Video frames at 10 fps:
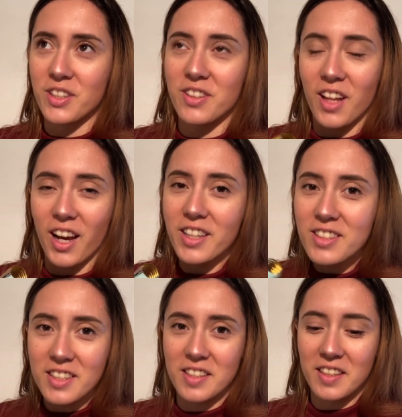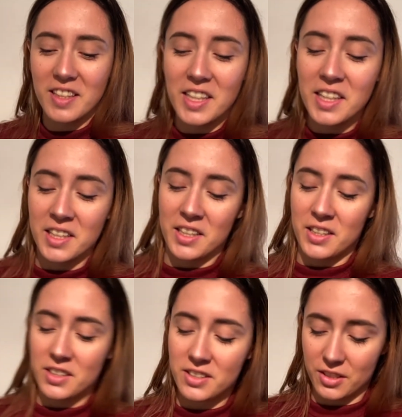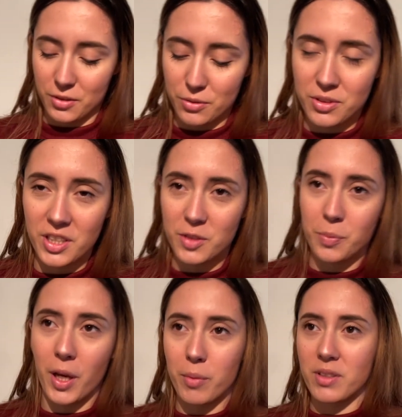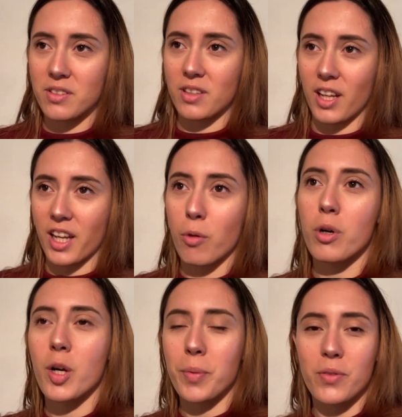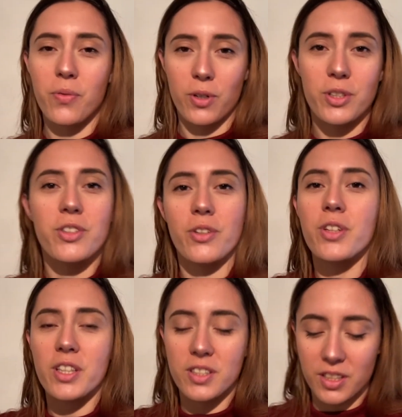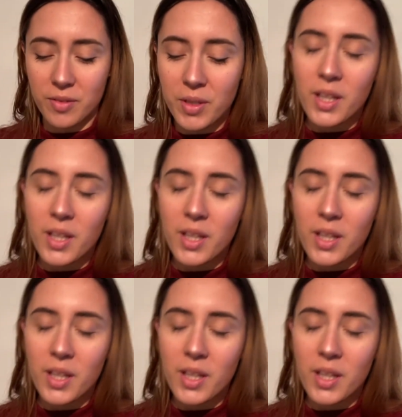night. So 6 p.m., it's like I woke up at 4, so you can see.